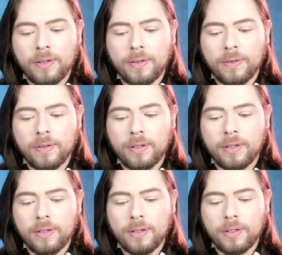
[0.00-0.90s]
talk to me
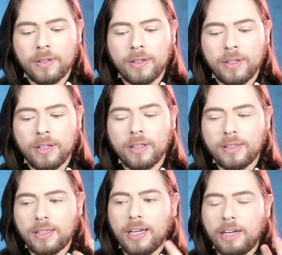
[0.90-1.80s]
about perfume, yeah.